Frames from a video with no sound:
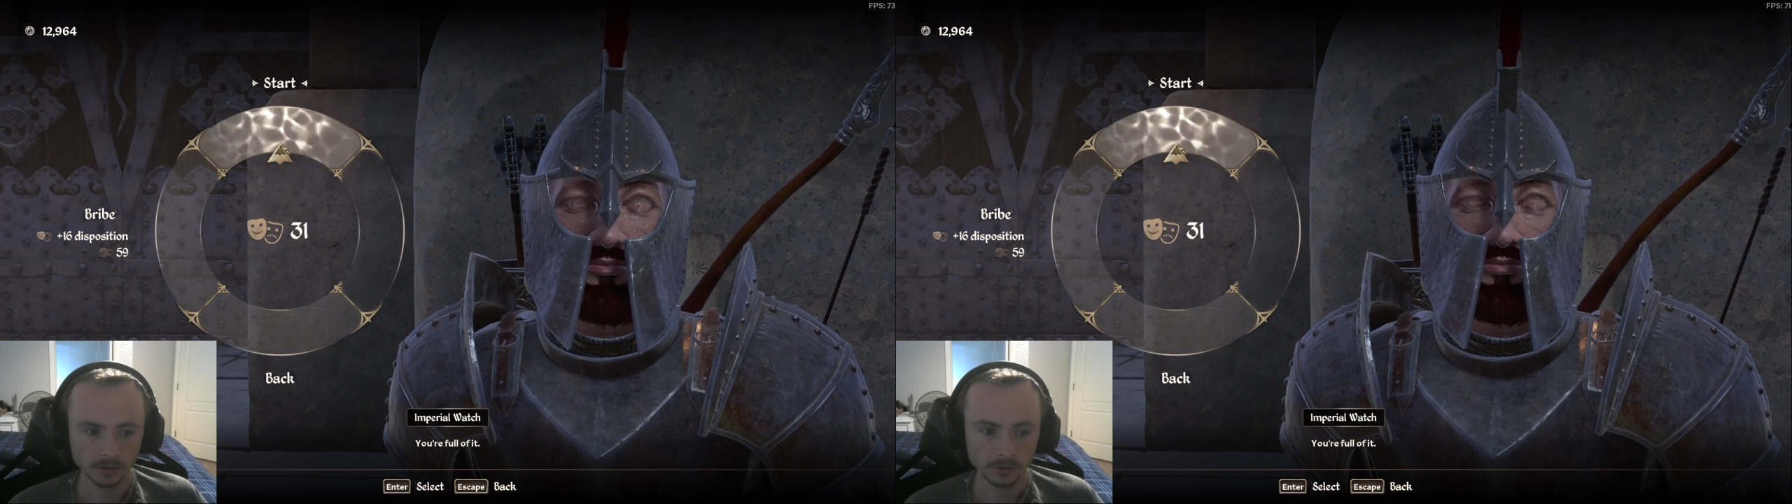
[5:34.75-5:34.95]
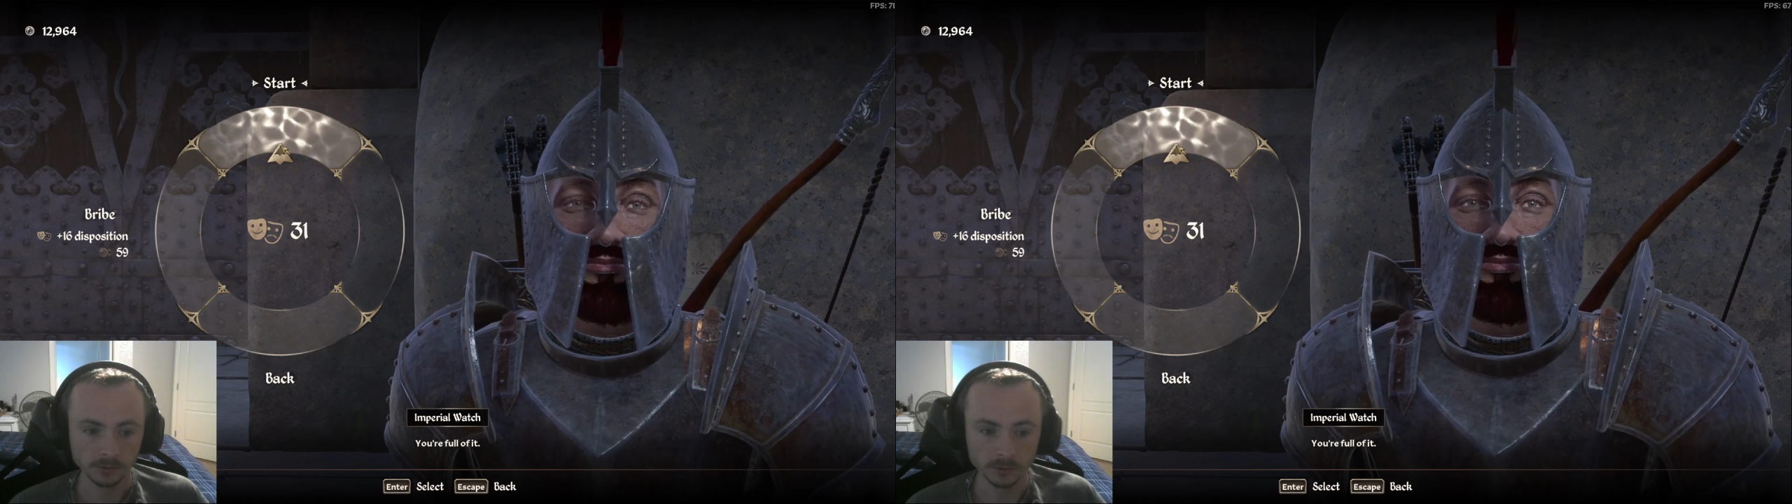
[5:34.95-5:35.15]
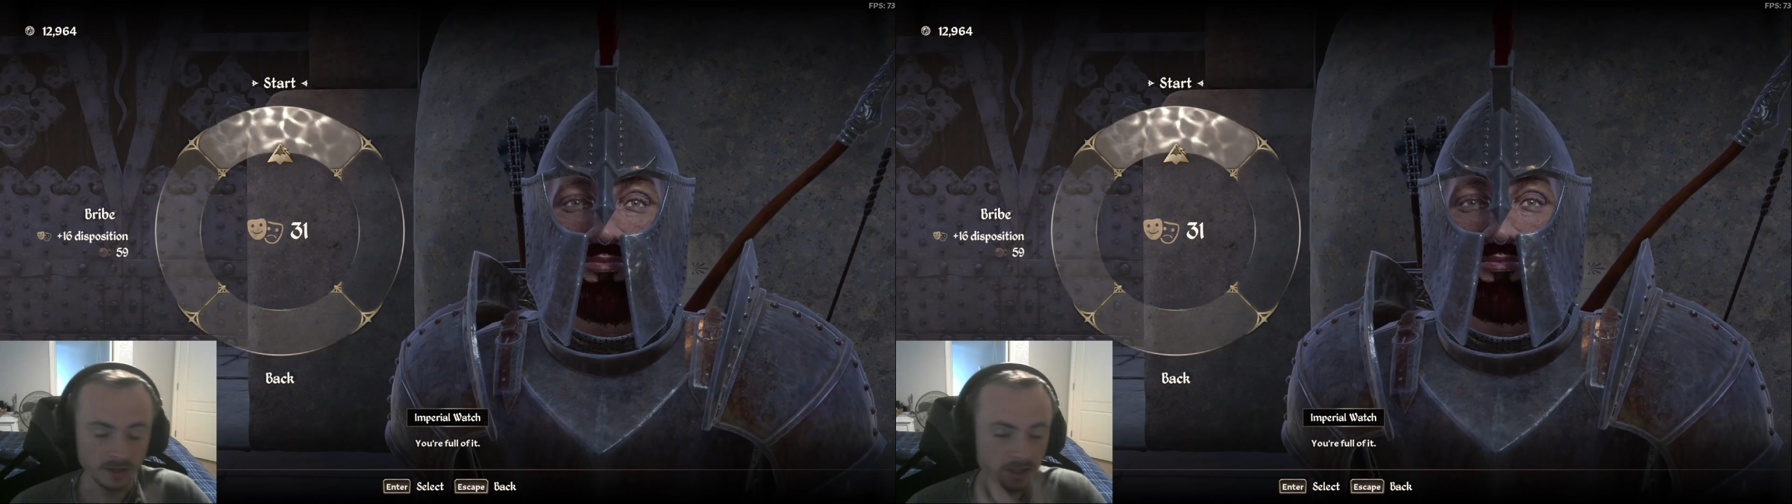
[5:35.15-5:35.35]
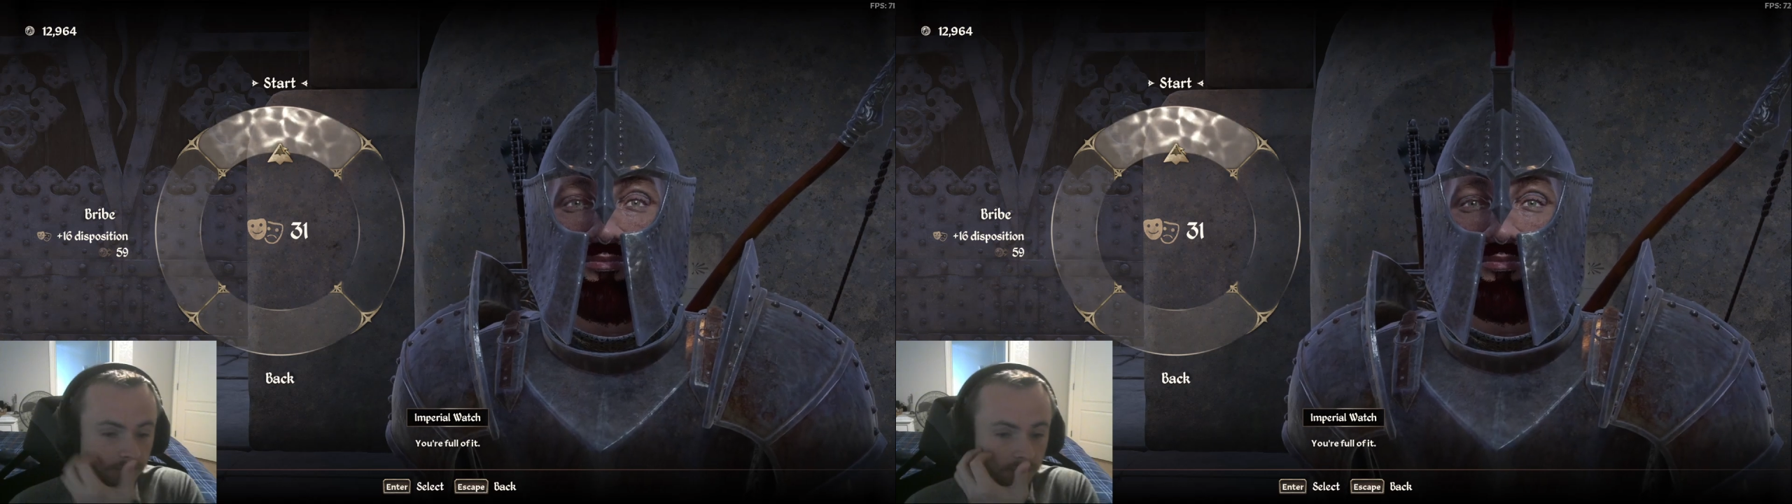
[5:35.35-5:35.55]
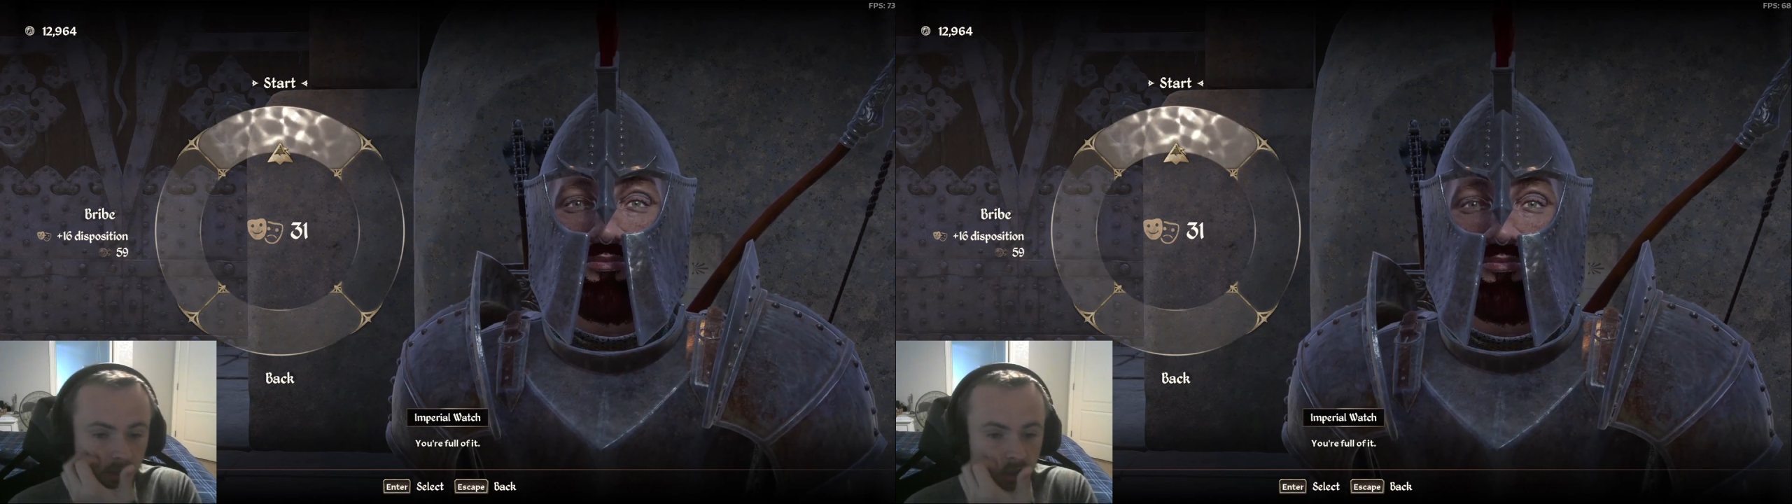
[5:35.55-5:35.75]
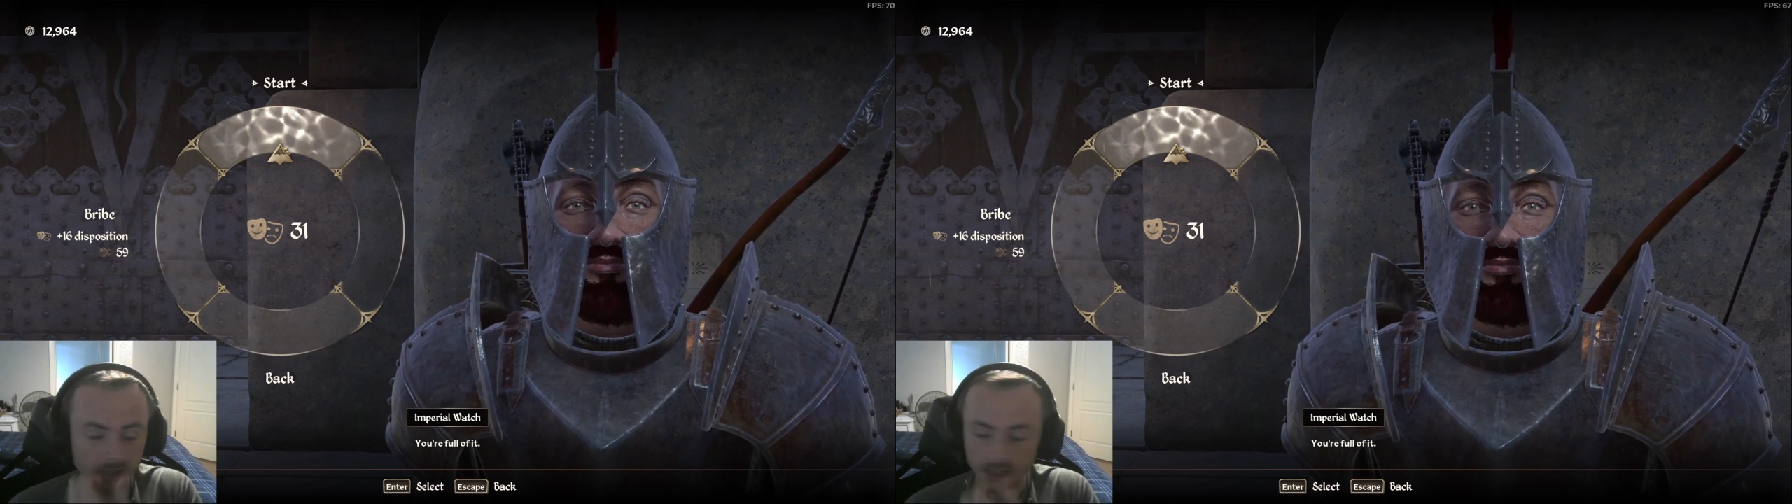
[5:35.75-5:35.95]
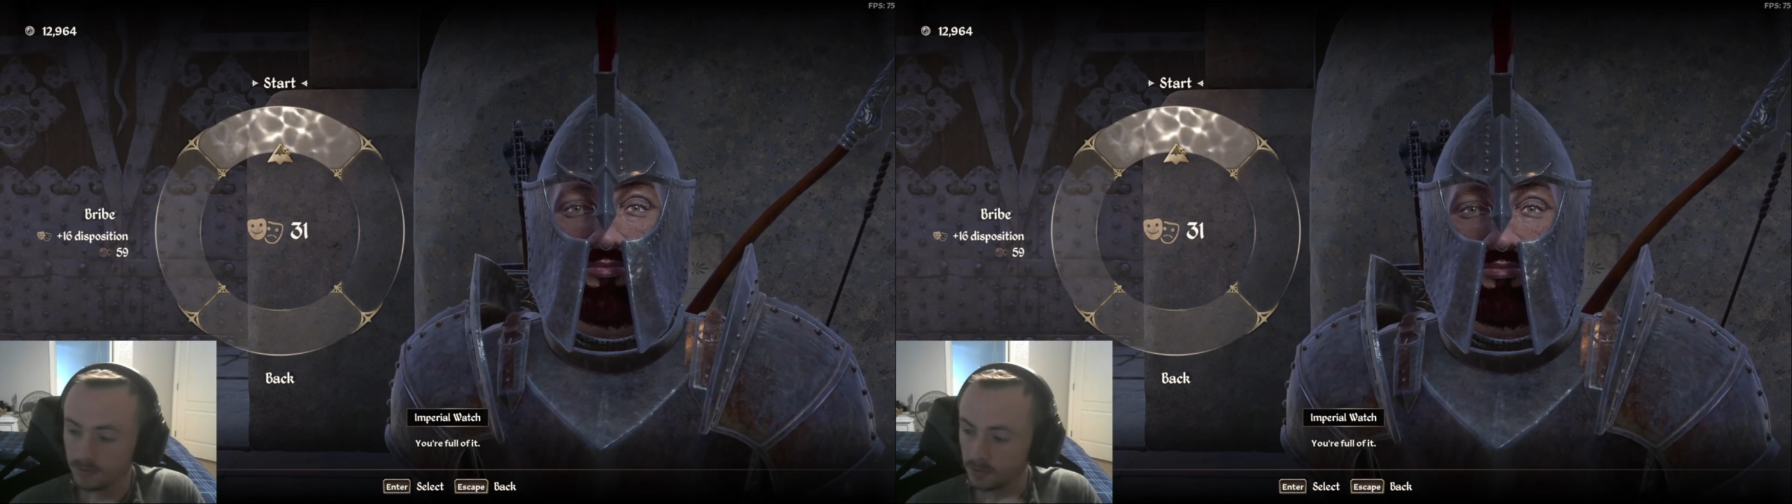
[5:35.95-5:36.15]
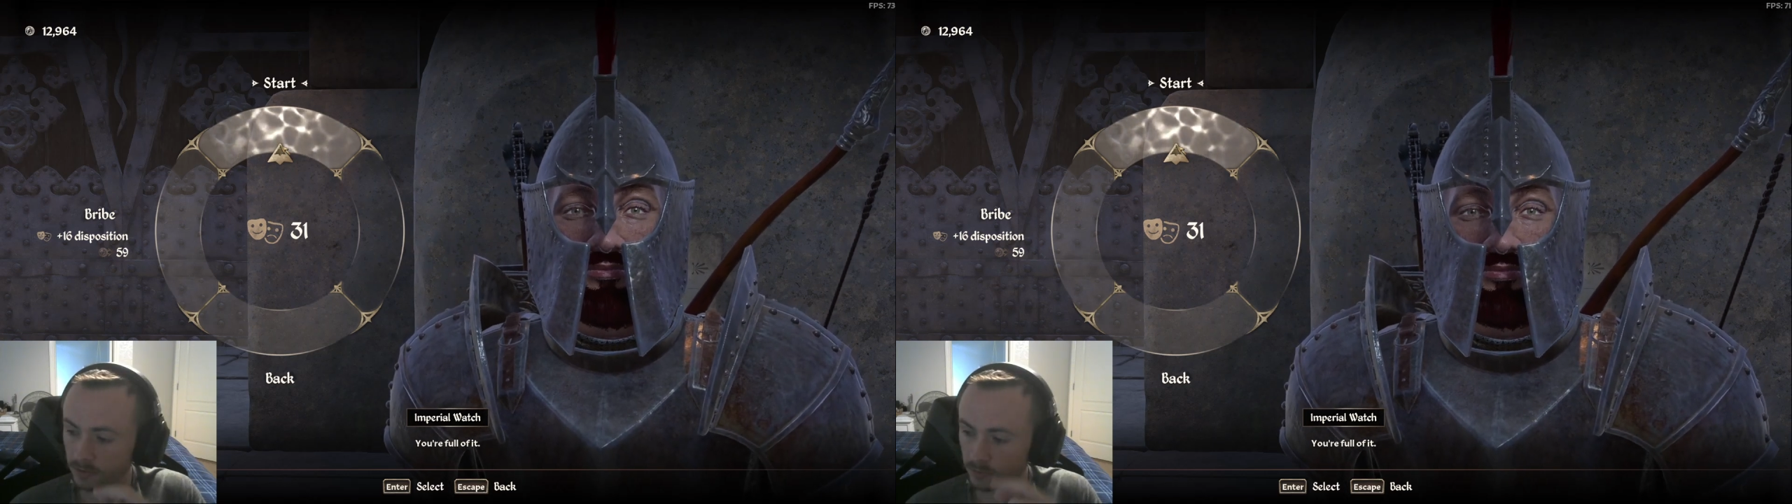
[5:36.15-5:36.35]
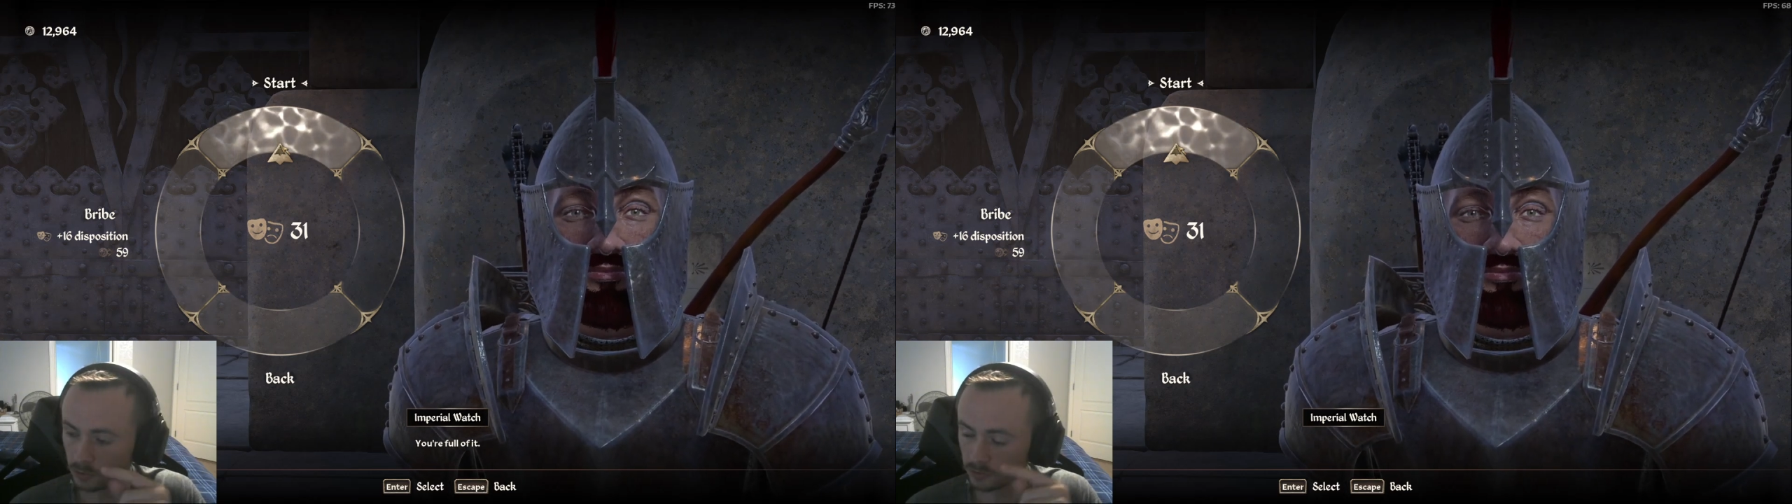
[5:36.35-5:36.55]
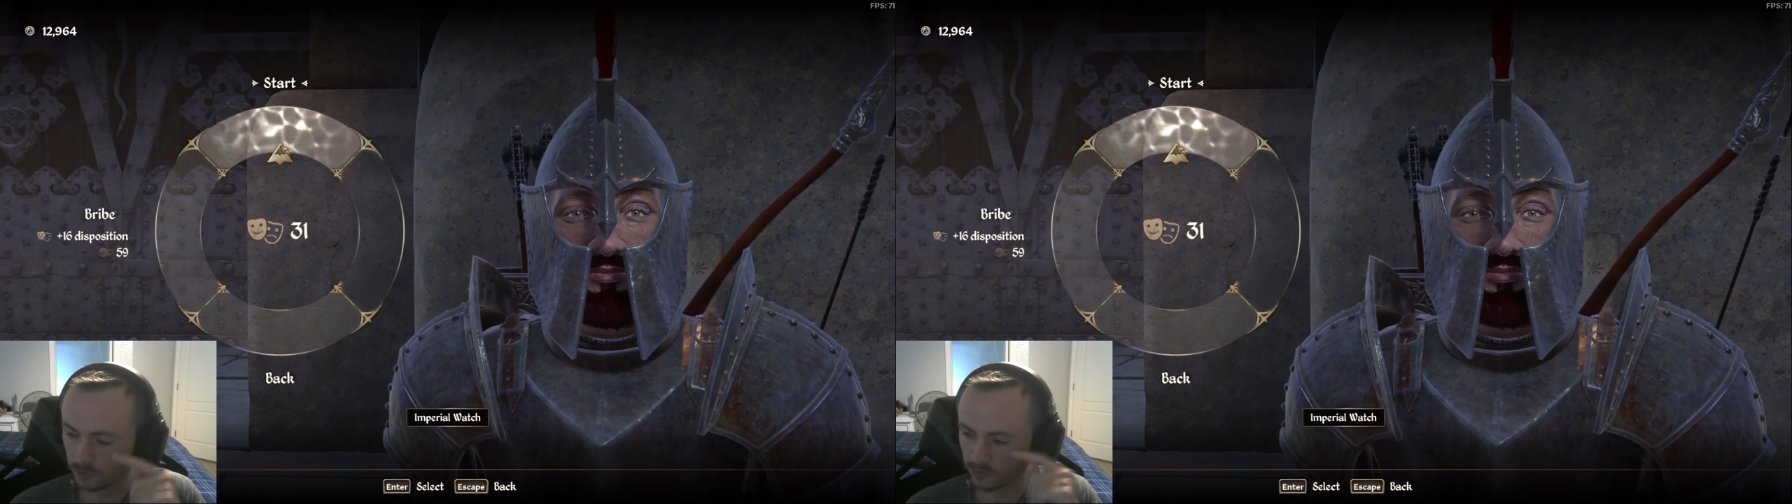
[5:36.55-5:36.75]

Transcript: So even if you use the